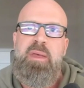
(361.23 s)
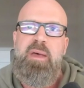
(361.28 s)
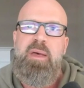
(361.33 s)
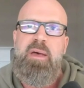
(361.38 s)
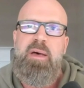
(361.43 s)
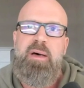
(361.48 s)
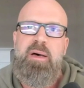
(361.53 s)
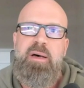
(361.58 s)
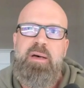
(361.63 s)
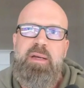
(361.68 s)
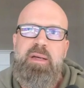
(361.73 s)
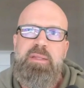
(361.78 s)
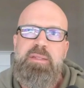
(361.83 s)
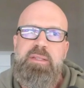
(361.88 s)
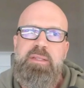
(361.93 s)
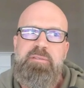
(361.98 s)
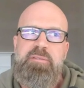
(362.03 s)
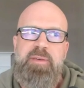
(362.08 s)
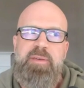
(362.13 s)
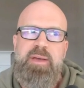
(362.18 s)
And
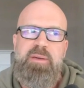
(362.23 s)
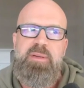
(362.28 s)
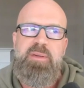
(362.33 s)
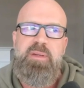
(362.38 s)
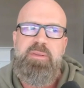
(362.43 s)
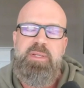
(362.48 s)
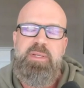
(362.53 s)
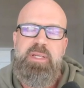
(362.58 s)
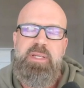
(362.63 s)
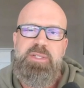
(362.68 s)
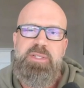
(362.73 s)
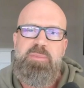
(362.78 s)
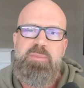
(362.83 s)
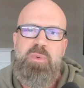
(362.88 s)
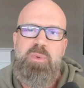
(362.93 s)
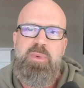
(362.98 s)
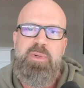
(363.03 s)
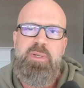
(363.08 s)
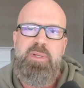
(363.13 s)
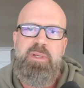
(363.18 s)
then they found out the next
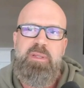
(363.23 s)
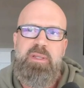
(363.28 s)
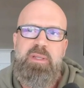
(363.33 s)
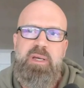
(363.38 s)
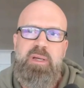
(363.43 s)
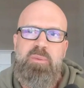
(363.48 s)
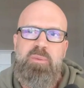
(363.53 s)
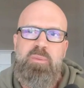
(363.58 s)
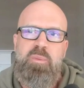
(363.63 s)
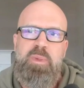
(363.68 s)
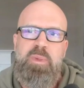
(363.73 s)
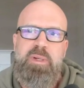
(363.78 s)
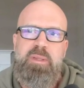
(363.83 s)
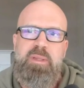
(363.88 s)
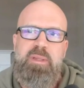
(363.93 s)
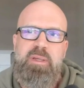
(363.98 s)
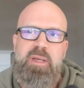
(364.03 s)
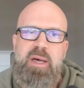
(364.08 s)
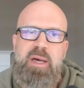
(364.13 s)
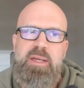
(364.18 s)
morning that one of
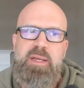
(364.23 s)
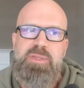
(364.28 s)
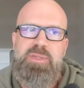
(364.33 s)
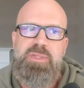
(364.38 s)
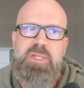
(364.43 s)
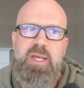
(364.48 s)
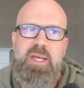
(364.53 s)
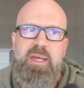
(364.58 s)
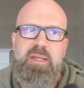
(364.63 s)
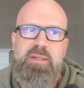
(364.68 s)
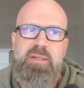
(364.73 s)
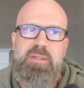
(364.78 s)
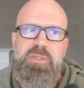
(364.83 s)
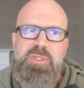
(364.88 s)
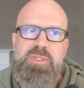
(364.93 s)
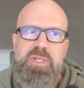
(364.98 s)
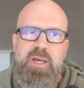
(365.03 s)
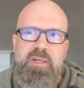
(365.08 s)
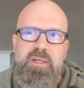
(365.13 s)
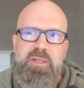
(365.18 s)
the guys had
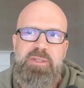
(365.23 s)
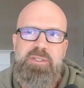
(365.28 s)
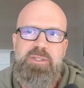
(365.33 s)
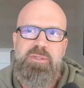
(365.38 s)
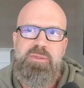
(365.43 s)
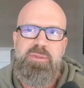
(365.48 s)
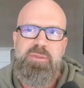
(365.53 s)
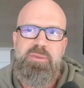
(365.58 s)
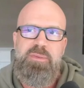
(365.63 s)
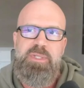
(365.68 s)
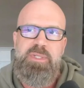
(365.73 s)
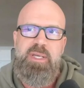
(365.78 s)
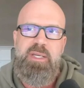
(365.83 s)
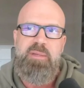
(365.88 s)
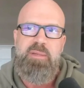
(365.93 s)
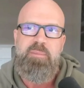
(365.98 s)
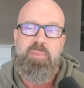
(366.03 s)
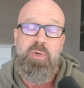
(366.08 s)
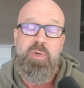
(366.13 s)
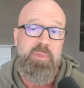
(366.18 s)
decided to
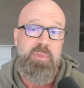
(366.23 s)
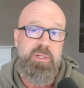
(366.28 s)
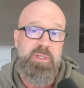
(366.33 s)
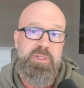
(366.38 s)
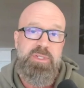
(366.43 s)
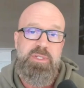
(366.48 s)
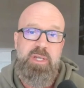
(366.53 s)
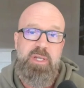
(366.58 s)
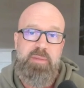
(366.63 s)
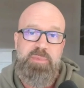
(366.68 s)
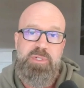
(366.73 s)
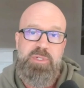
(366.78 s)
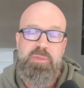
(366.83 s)
take permanent steps